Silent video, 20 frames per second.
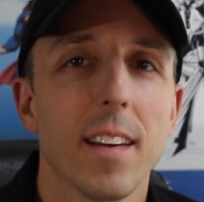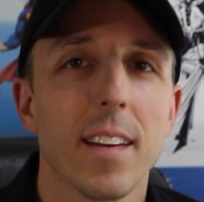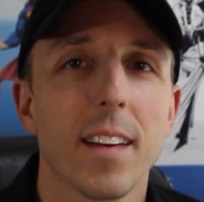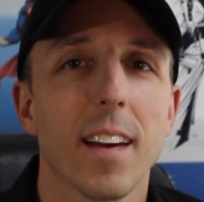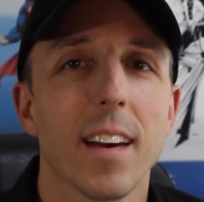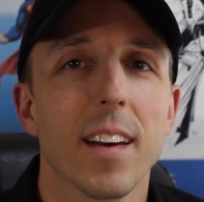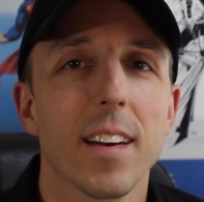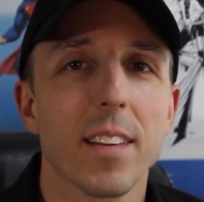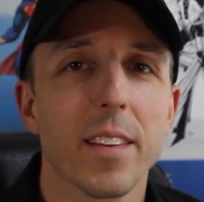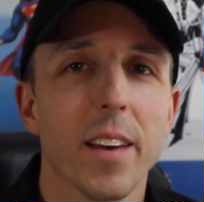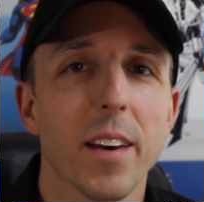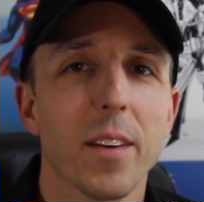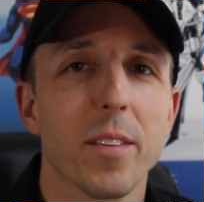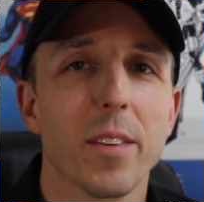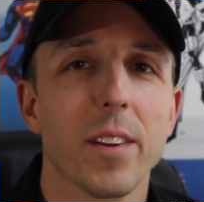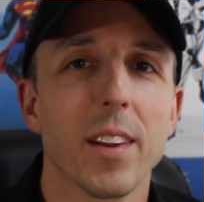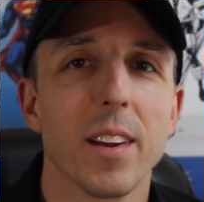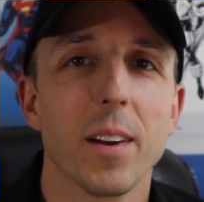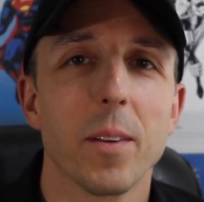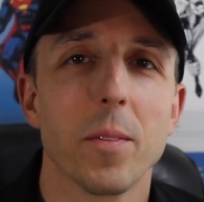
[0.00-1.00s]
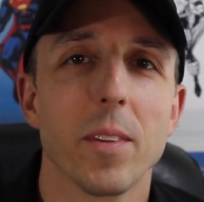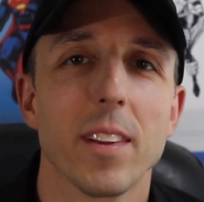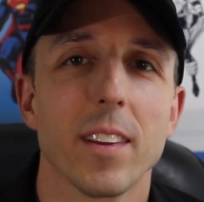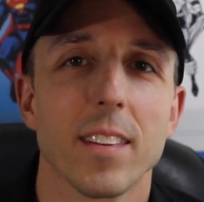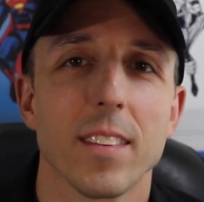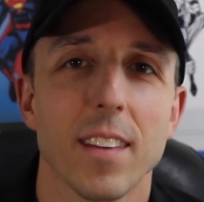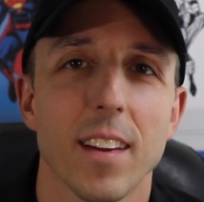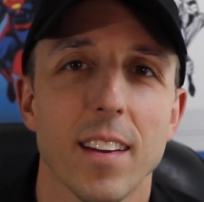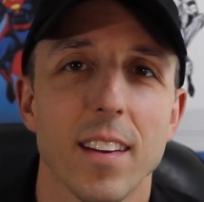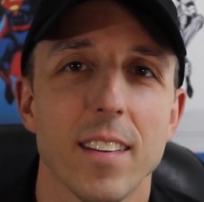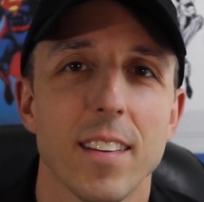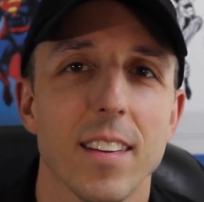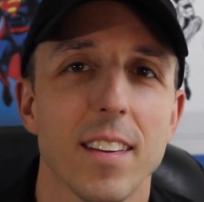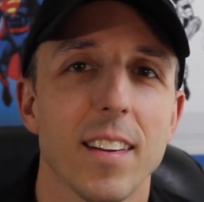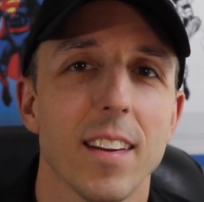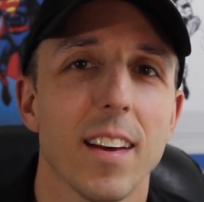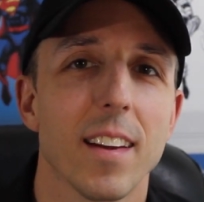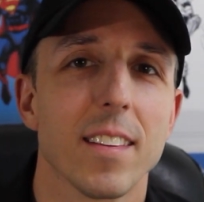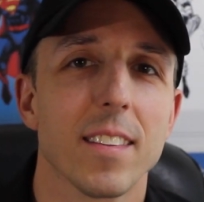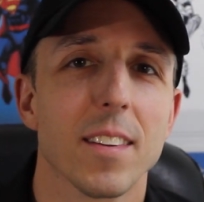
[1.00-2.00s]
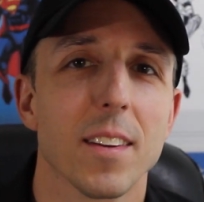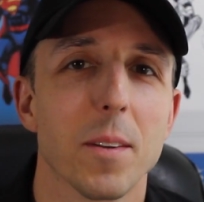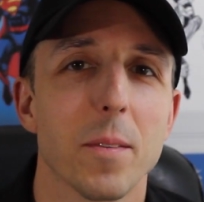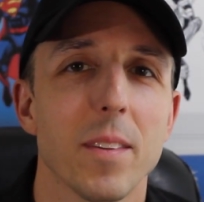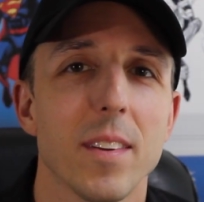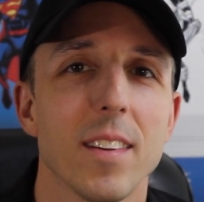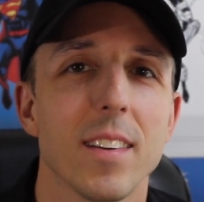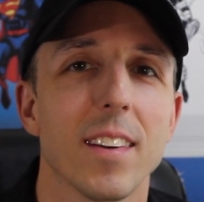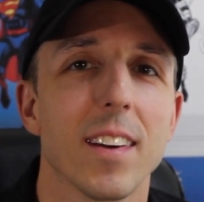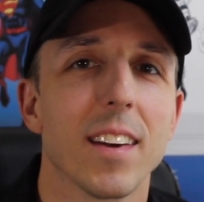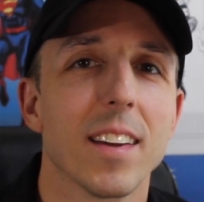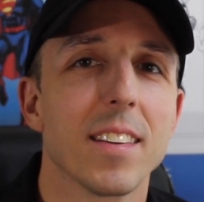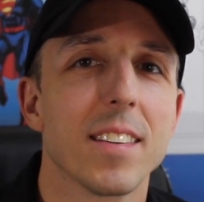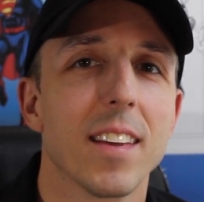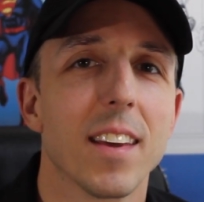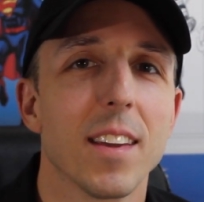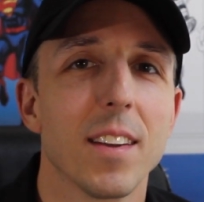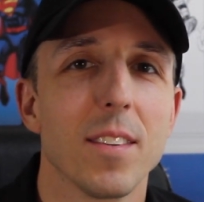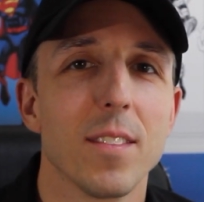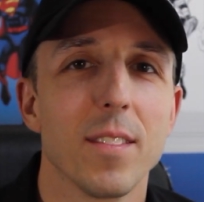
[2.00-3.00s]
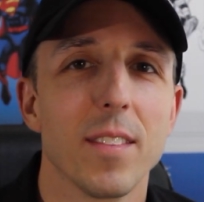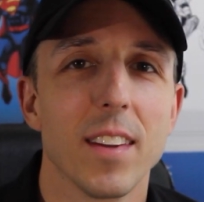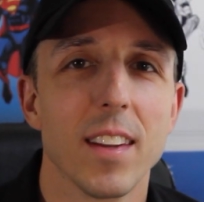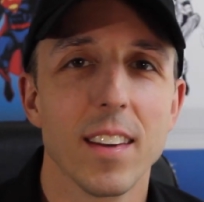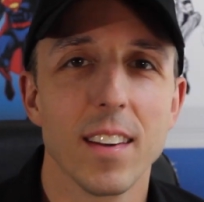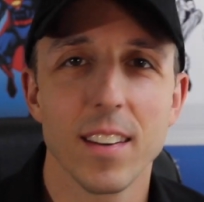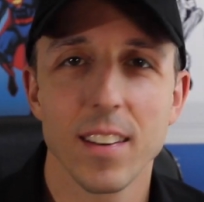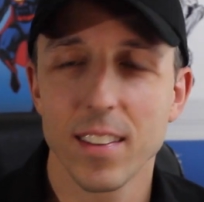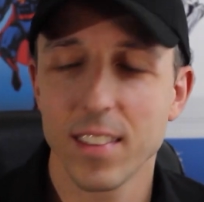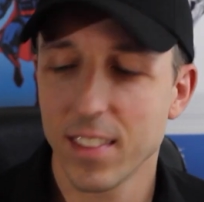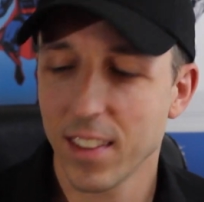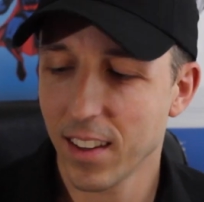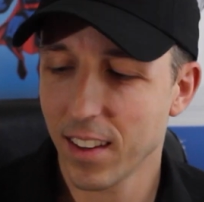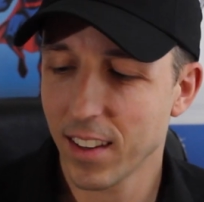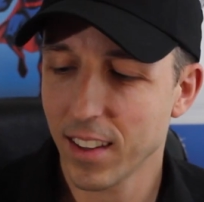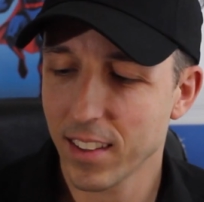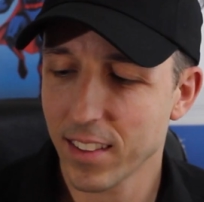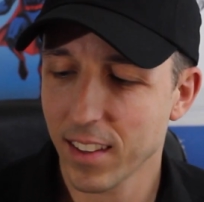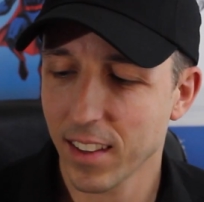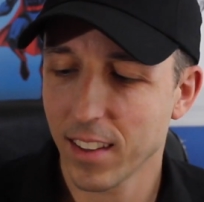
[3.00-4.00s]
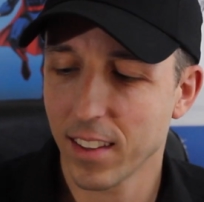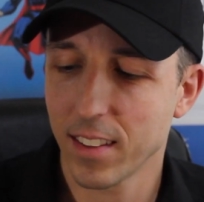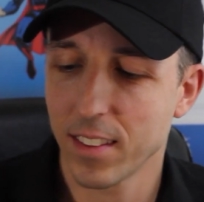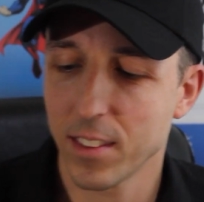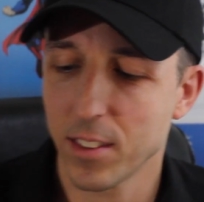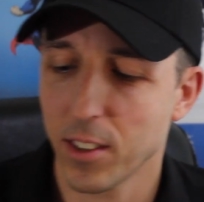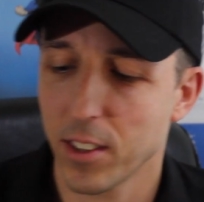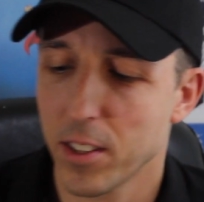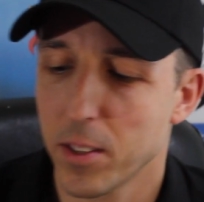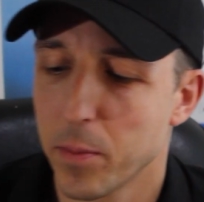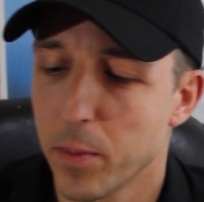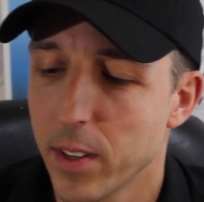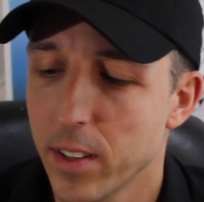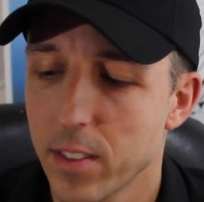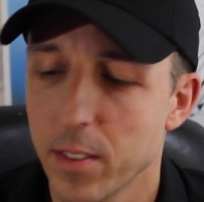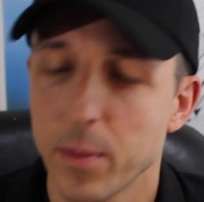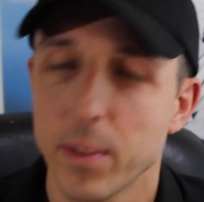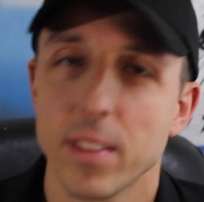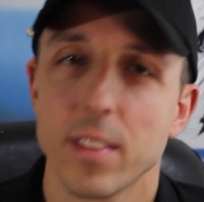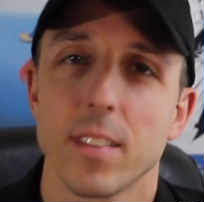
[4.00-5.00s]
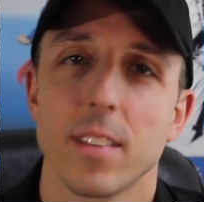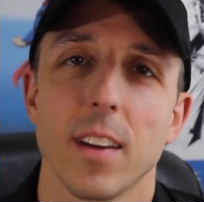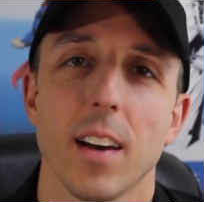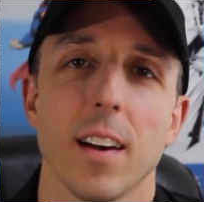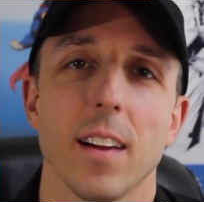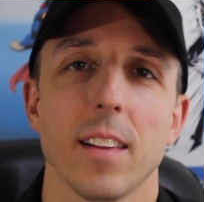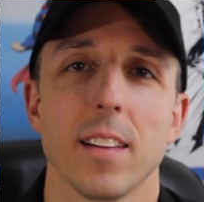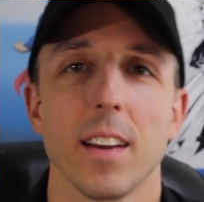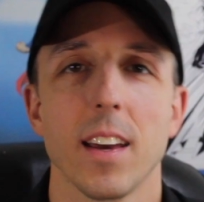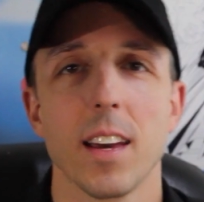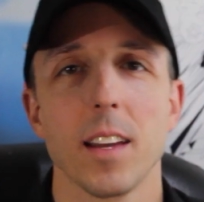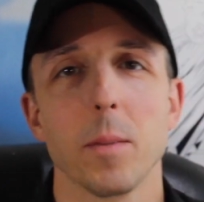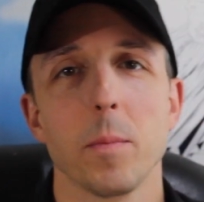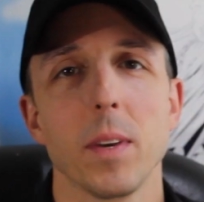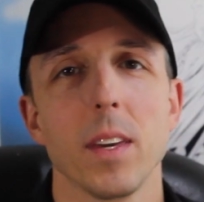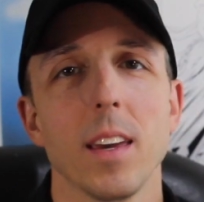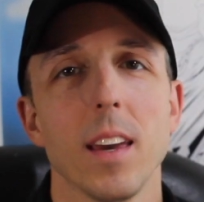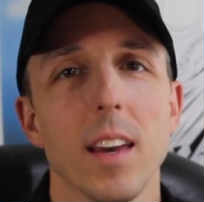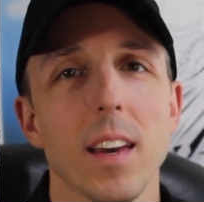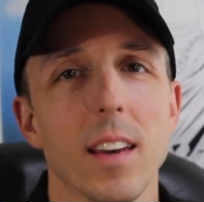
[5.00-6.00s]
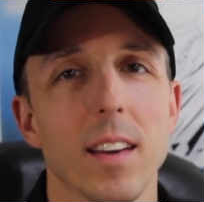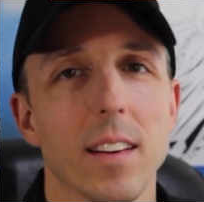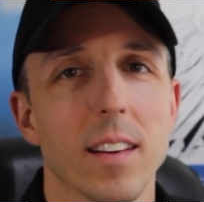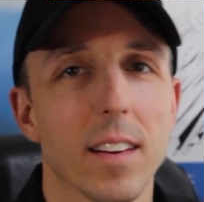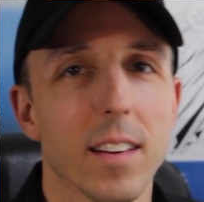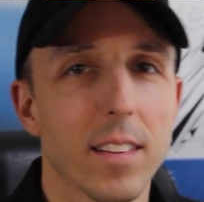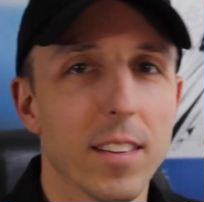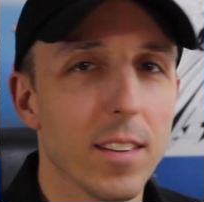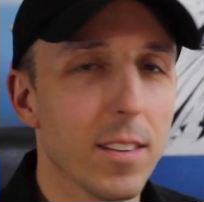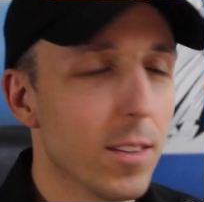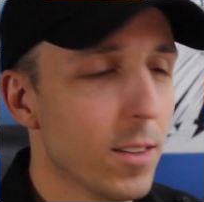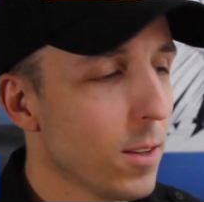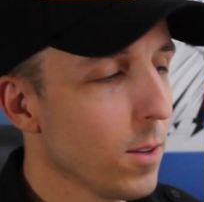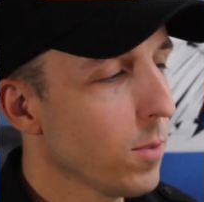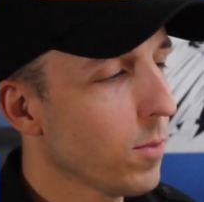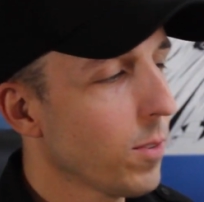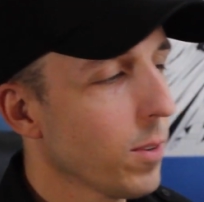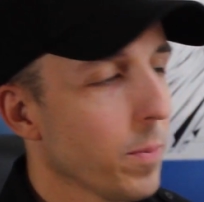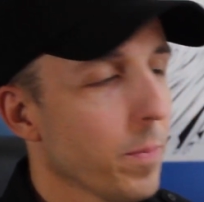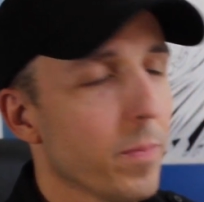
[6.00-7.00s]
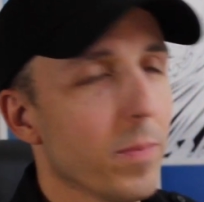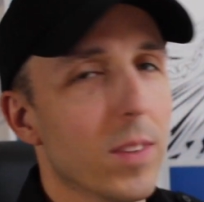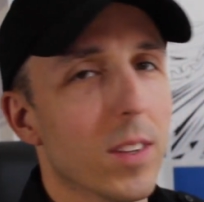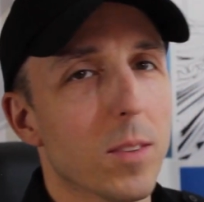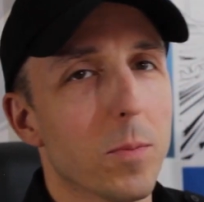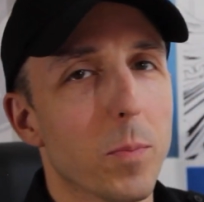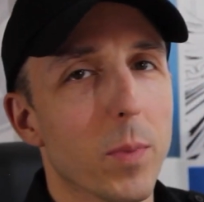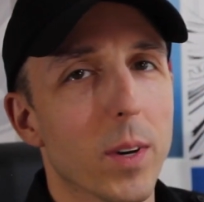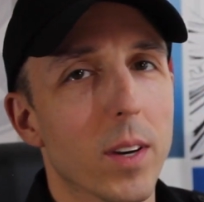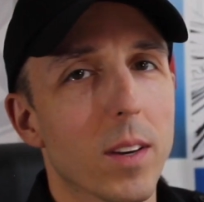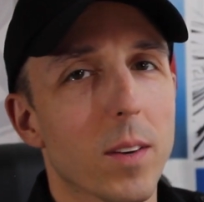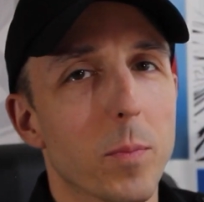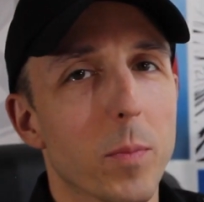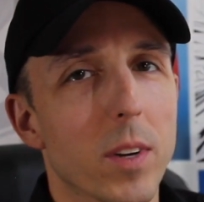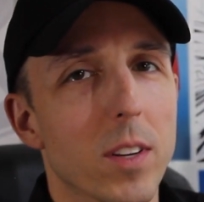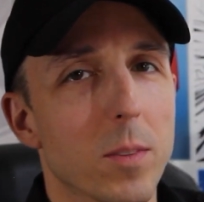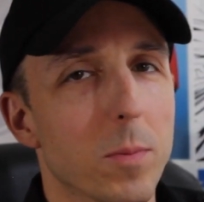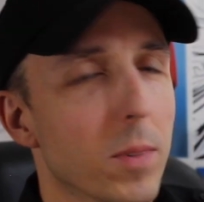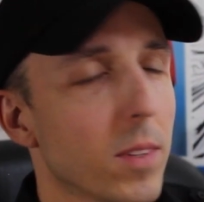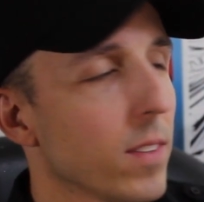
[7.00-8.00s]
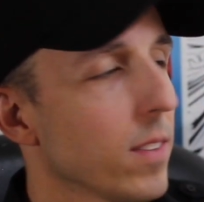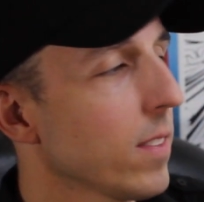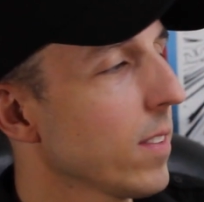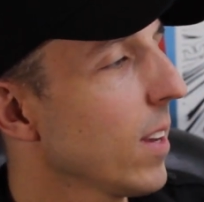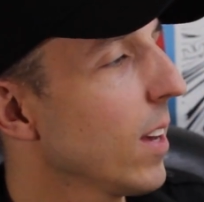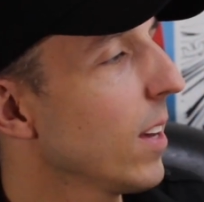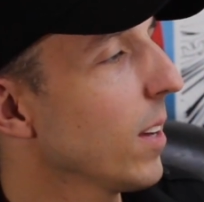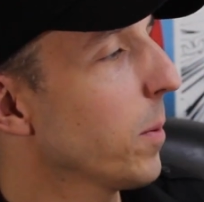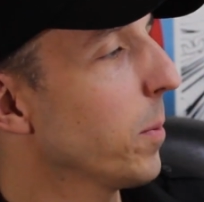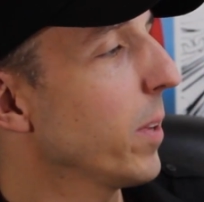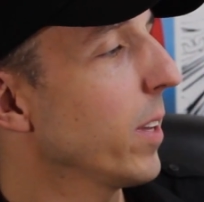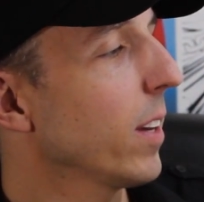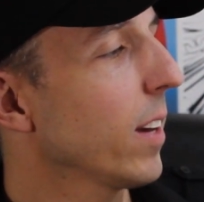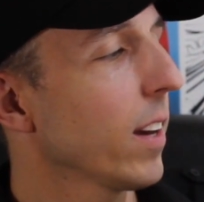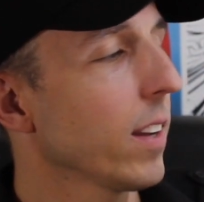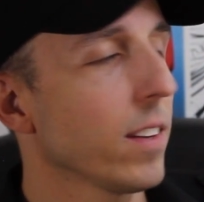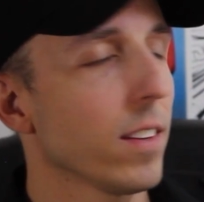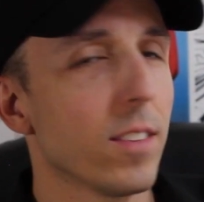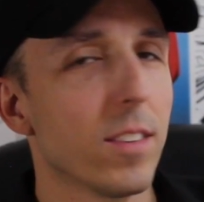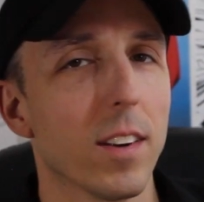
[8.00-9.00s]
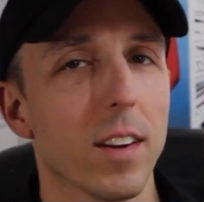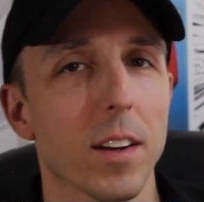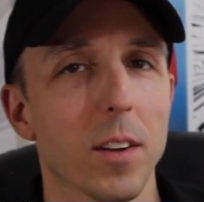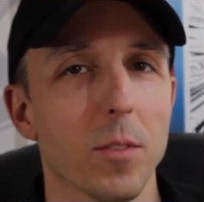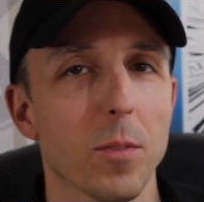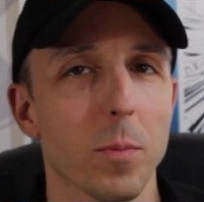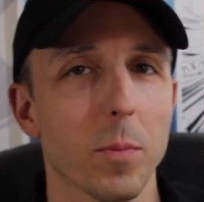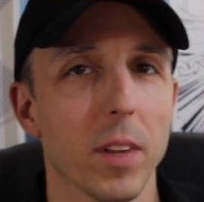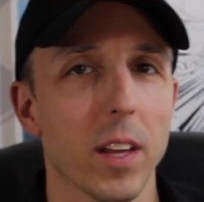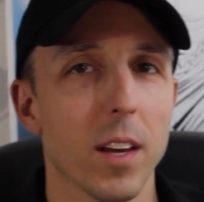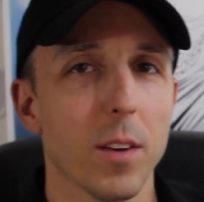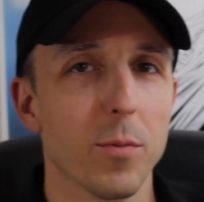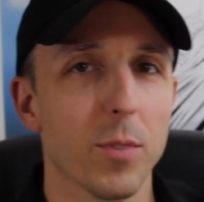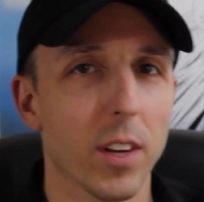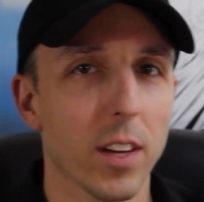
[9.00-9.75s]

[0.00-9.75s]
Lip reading: Hey guys, Alvin here. I'm really excited to announce I'm going to be doing a 10 video series on George Bridgman's style anatomy here on YouTube from this book, Bridgman's Complete Guide to Drawing from Life.